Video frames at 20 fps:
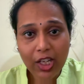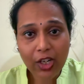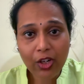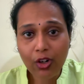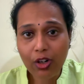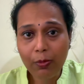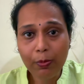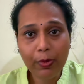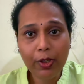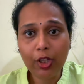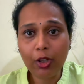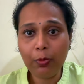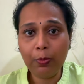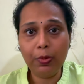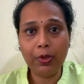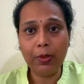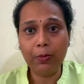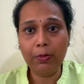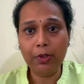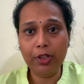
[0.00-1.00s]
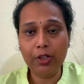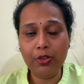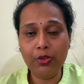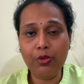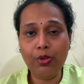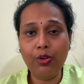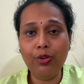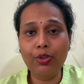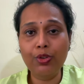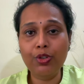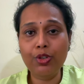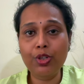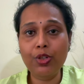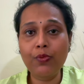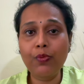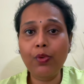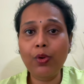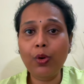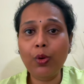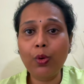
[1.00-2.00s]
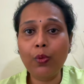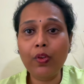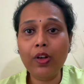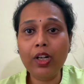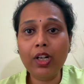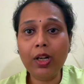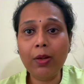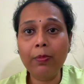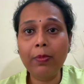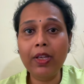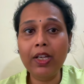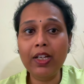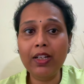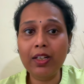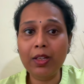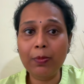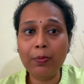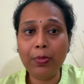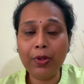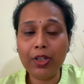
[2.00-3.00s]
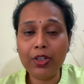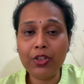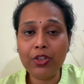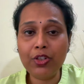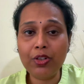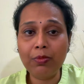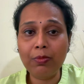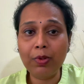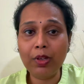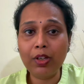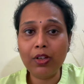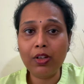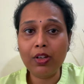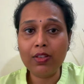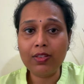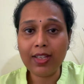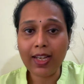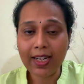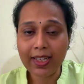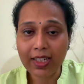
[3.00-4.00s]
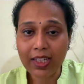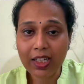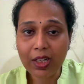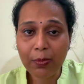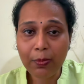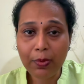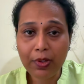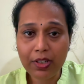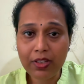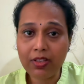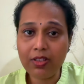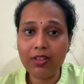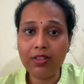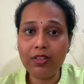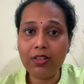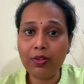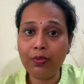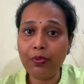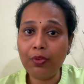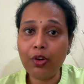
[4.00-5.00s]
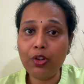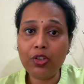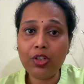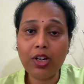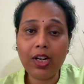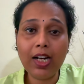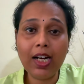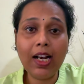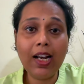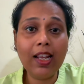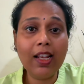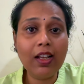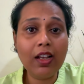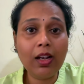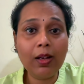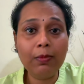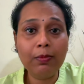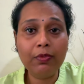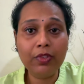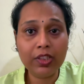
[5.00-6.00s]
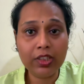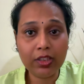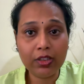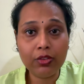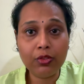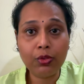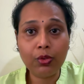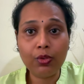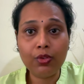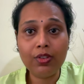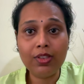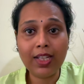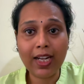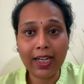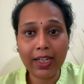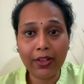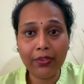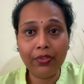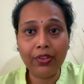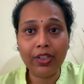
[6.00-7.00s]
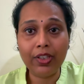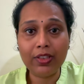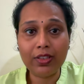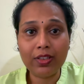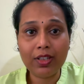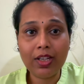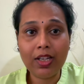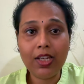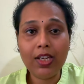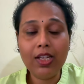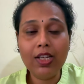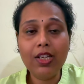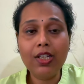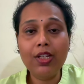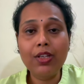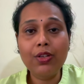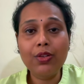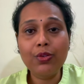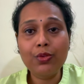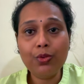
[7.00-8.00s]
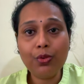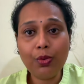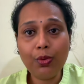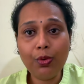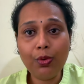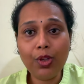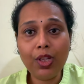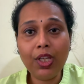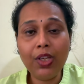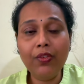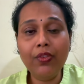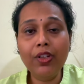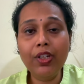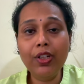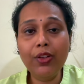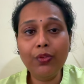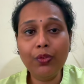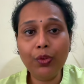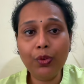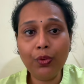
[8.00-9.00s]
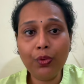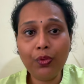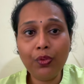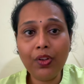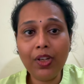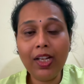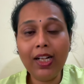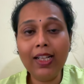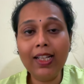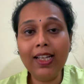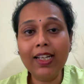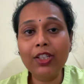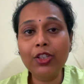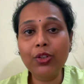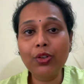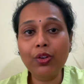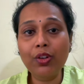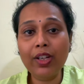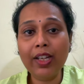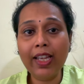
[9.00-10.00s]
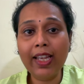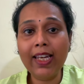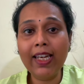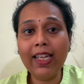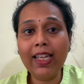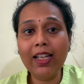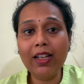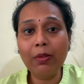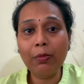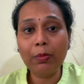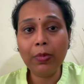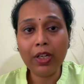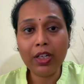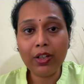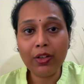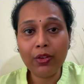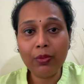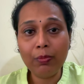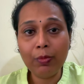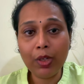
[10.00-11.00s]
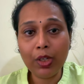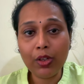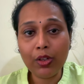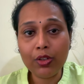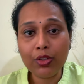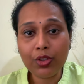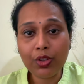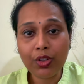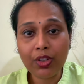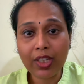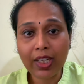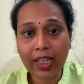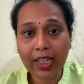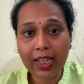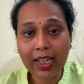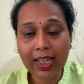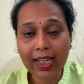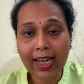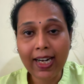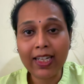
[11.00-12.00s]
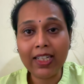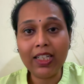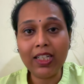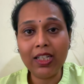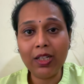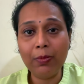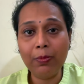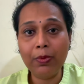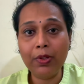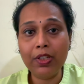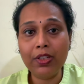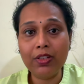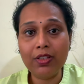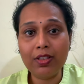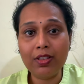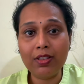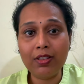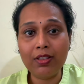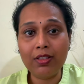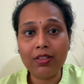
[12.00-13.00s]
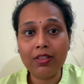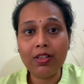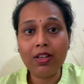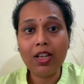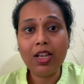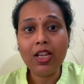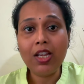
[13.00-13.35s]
cannot be a permanent solution for overcoming depression because antidepressants unfortunately come with its own side effects. So, even if you feel that you're gaining a bit because you're taking antidepressants,